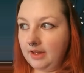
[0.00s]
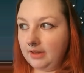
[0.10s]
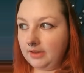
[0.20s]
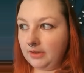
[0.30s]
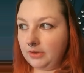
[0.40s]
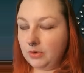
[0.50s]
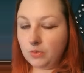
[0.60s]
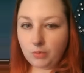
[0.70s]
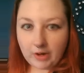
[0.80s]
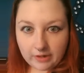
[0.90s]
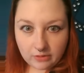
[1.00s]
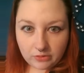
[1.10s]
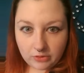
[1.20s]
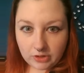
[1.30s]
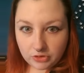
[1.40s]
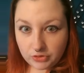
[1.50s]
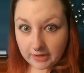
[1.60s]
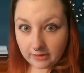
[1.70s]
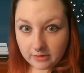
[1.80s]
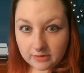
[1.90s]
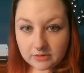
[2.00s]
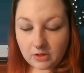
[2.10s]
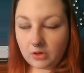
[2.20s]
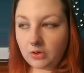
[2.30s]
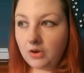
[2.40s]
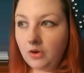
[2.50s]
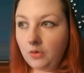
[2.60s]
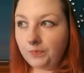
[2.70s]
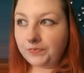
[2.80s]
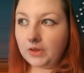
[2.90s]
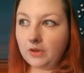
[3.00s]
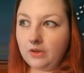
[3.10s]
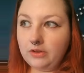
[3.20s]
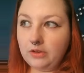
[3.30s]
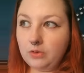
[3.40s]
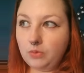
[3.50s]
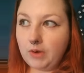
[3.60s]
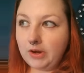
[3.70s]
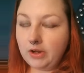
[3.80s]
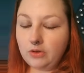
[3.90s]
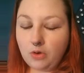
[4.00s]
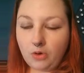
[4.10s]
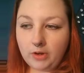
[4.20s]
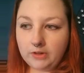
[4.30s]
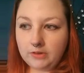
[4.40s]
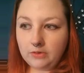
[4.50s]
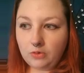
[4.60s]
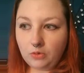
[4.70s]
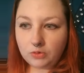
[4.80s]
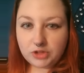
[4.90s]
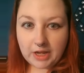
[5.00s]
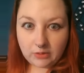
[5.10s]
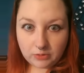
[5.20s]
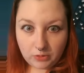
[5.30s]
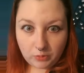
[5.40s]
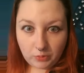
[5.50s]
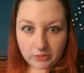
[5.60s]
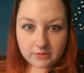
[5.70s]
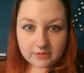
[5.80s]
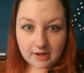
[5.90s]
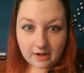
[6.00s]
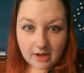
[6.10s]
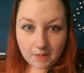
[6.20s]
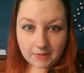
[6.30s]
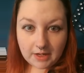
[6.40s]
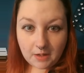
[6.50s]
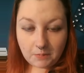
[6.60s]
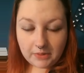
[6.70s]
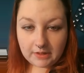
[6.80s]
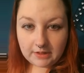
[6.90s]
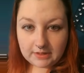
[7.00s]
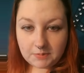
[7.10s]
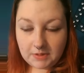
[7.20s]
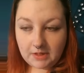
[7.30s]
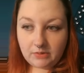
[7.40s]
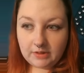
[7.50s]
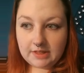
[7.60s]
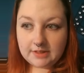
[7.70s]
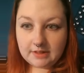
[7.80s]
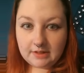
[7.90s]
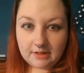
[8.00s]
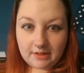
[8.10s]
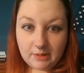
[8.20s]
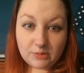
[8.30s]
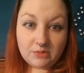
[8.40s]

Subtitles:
working through your triggers, or, working on old childhood wounds that are coming up that need to be released and healed and